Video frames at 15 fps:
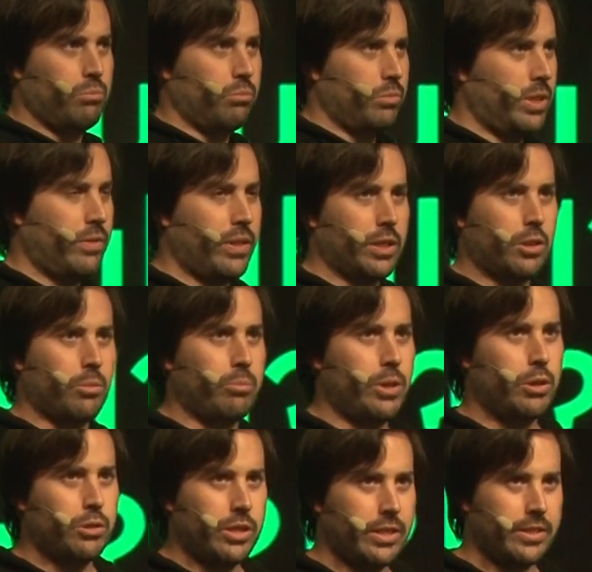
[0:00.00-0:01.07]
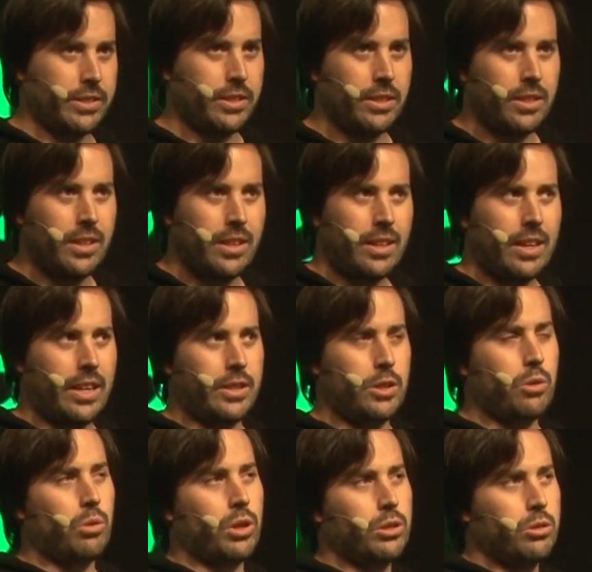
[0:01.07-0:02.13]
different computers and
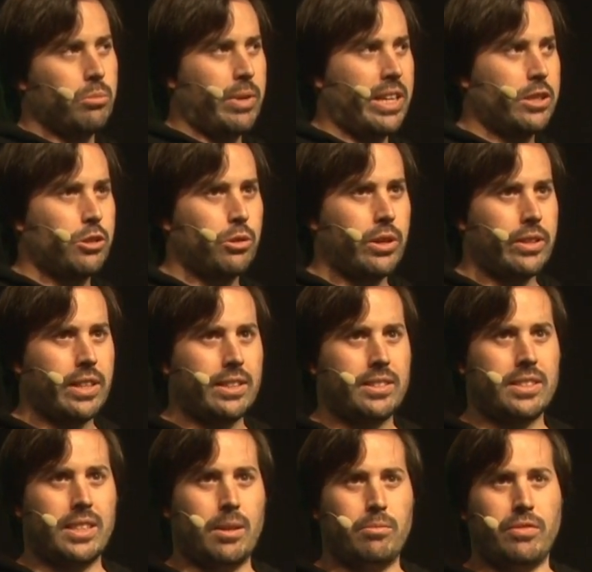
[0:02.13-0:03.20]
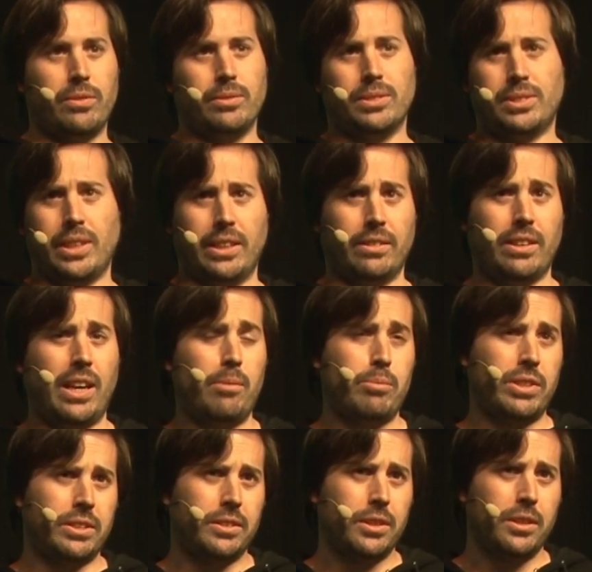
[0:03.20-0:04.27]
you want to make sure that something
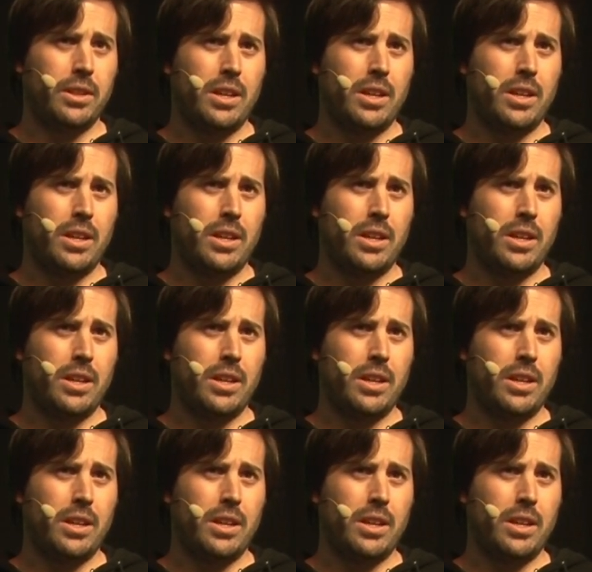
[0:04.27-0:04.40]
happened,